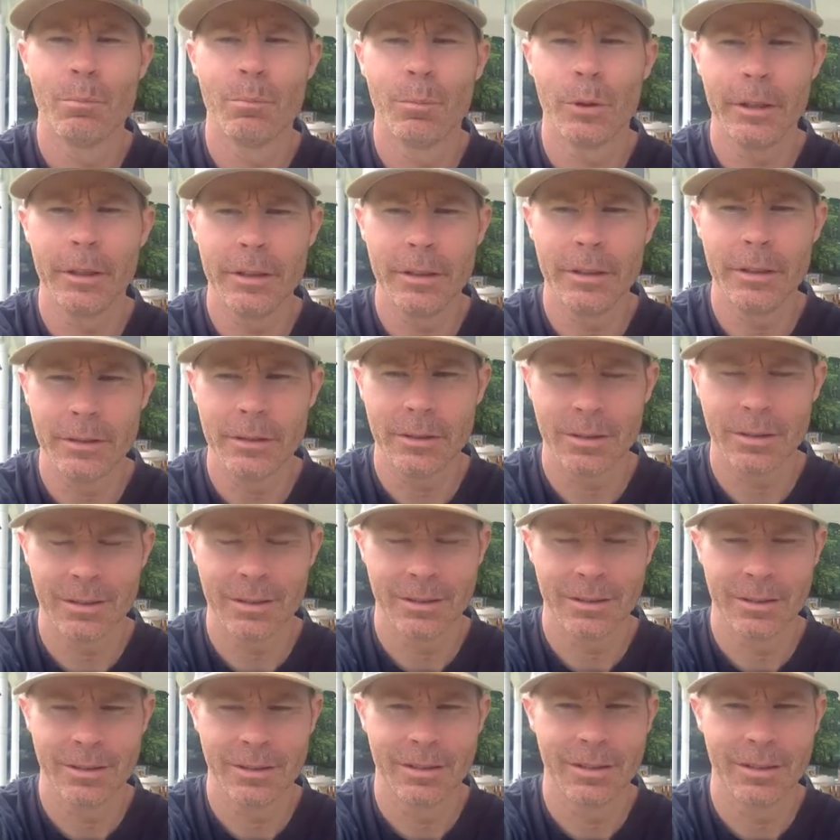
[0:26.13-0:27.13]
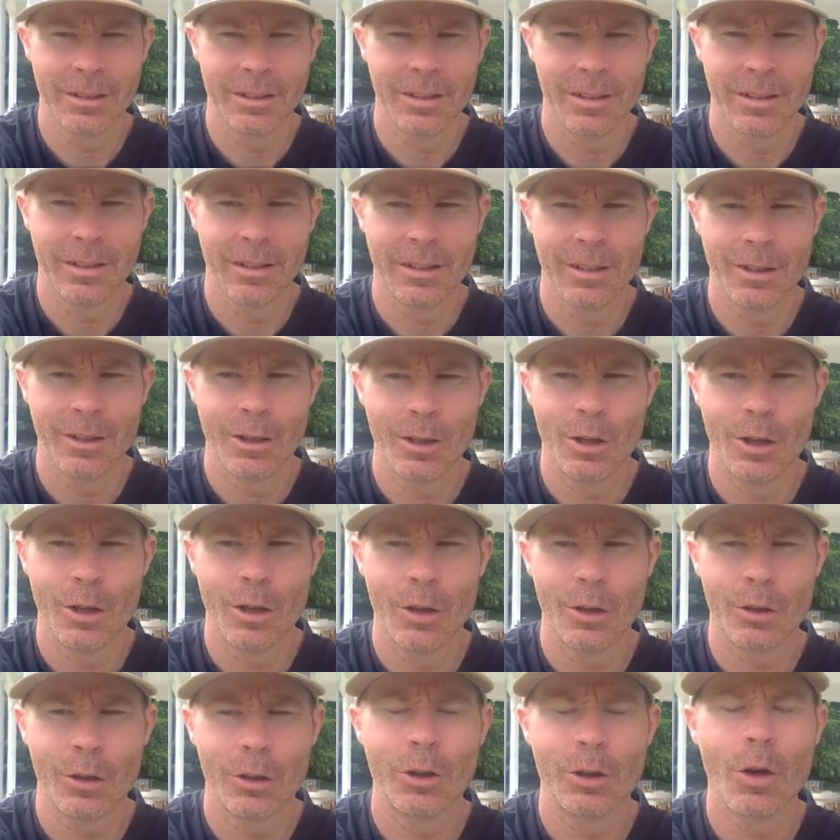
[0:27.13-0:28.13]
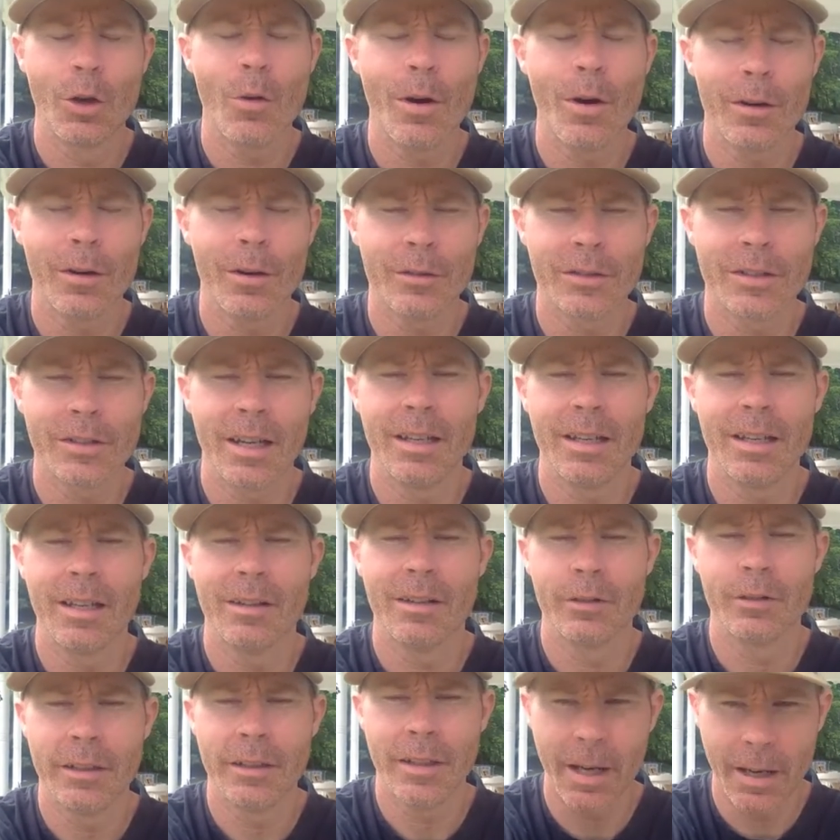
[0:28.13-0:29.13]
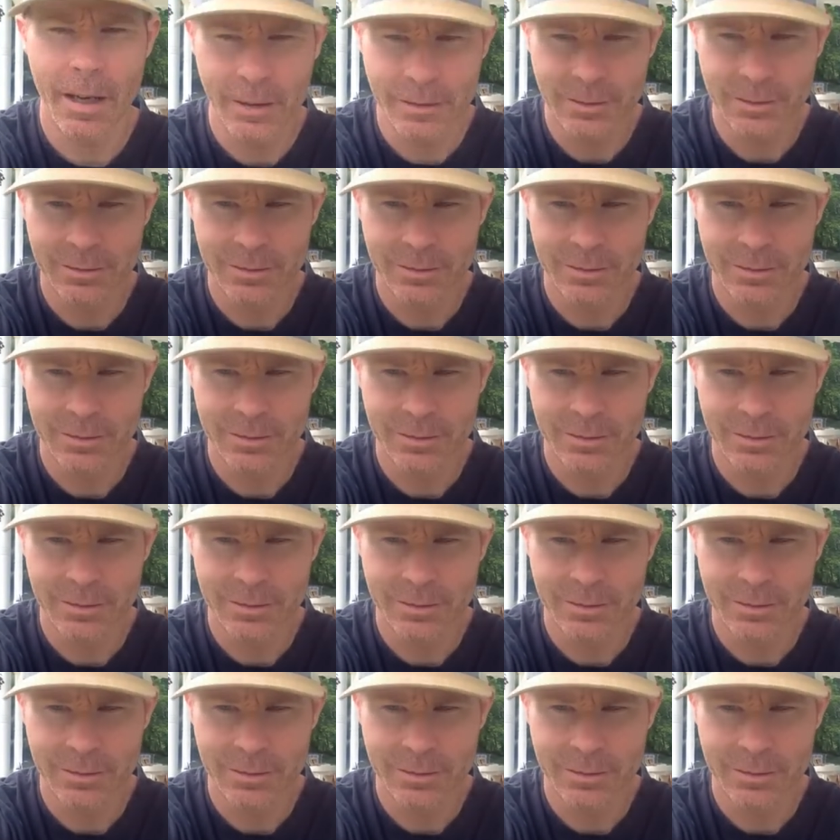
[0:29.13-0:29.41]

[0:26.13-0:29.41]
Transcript: please go outside every day.